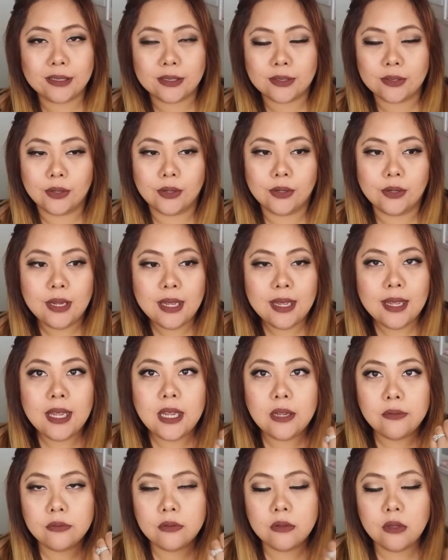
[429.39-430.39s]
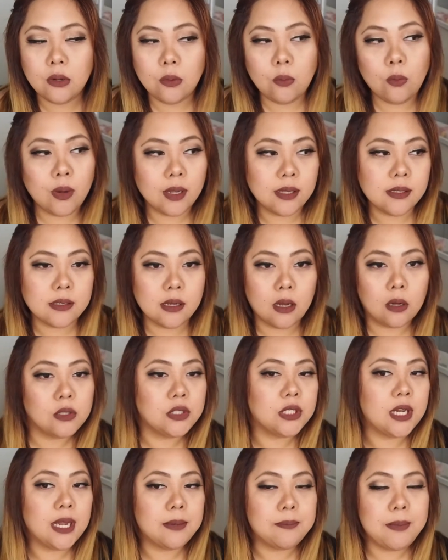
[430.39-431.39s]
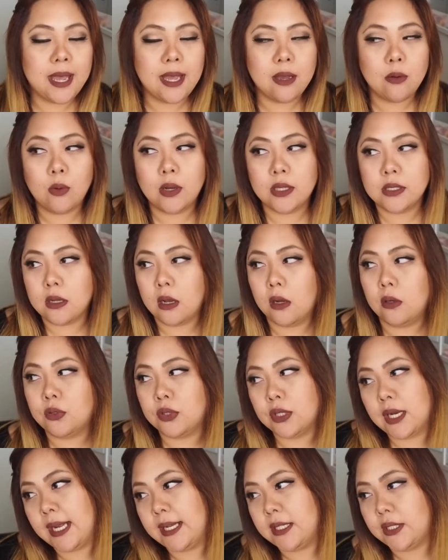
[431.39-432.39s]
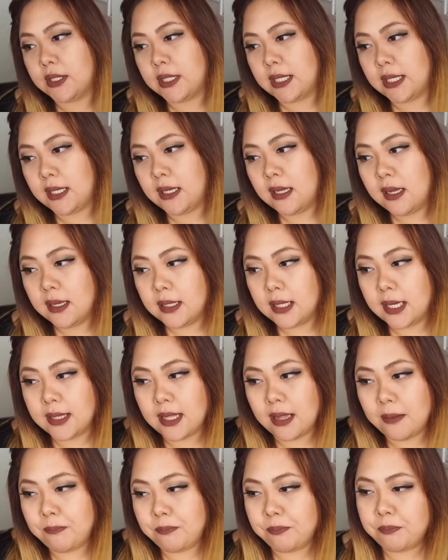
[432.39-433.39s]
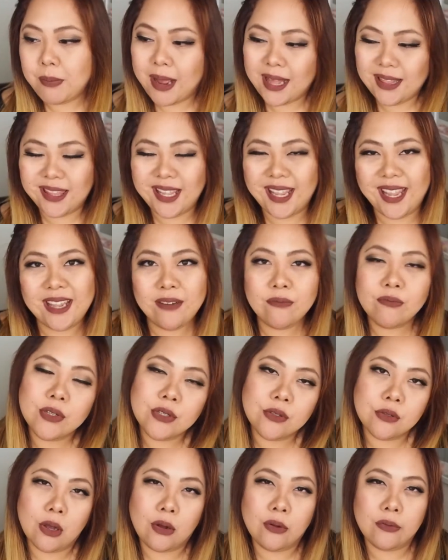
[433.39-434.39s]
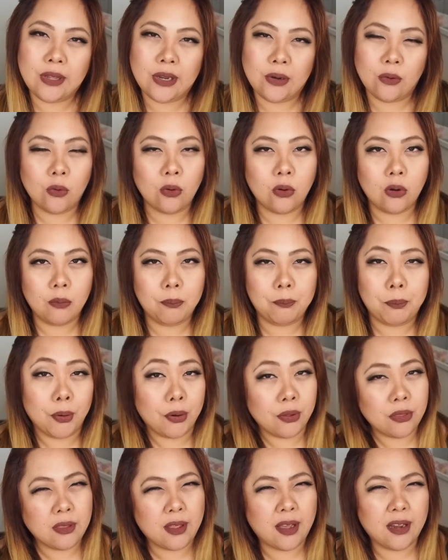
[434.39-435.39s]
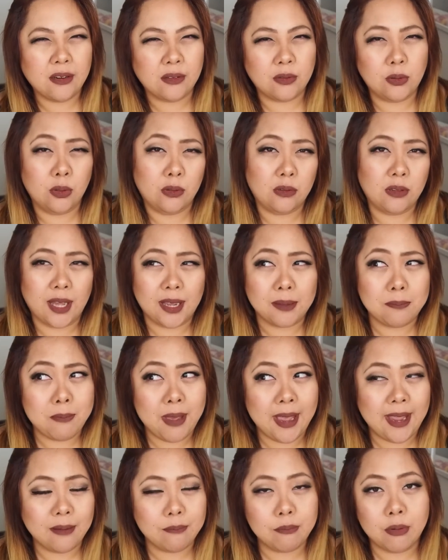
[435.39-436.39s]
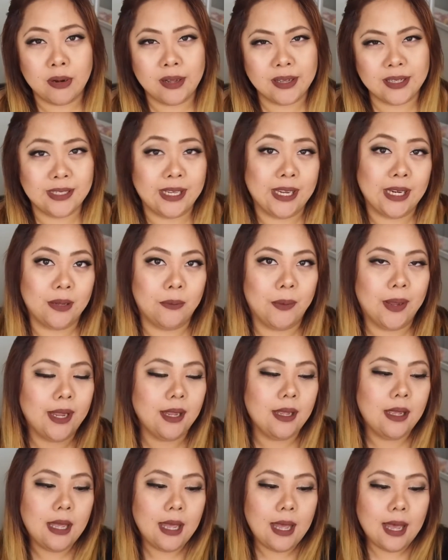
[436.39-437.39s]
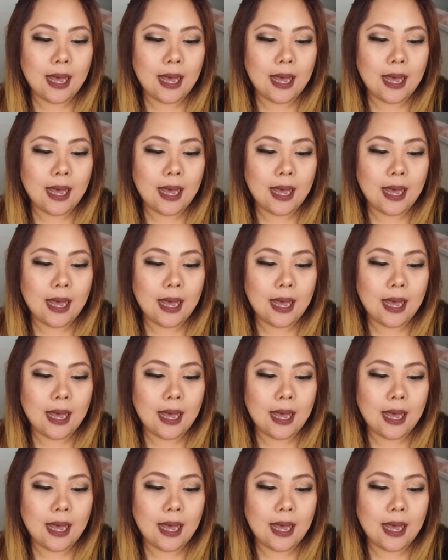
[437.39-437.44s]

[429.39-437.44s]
So even though ones are ultra matte, ones are ultra HD, like they, at the end result, they're all both kind of look like matte products anyway.